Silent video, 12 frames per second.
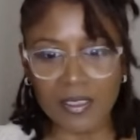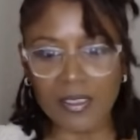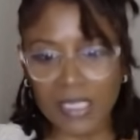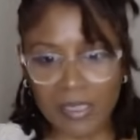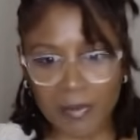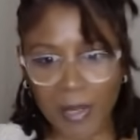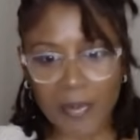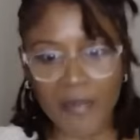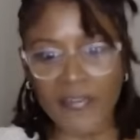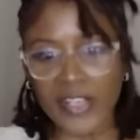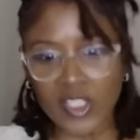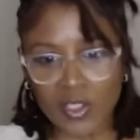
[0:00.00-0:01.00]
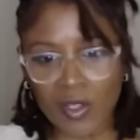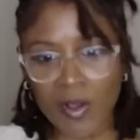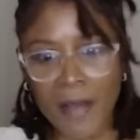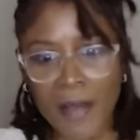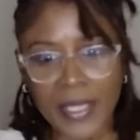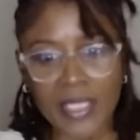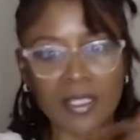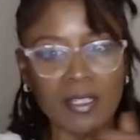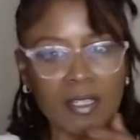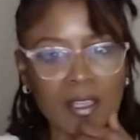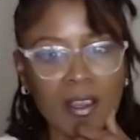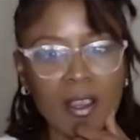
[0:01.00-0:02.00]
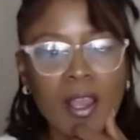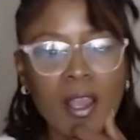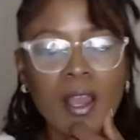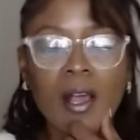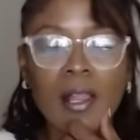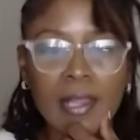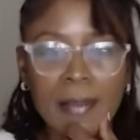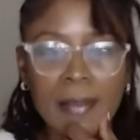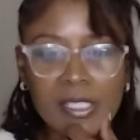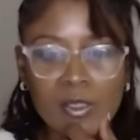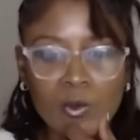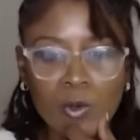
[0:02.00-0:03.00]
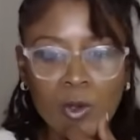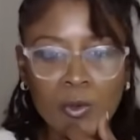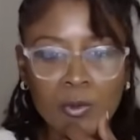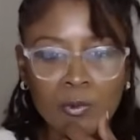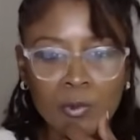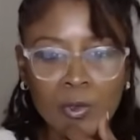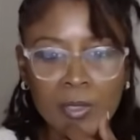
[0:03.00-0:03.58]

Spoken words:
This is my professional opinion here. Let me scroll through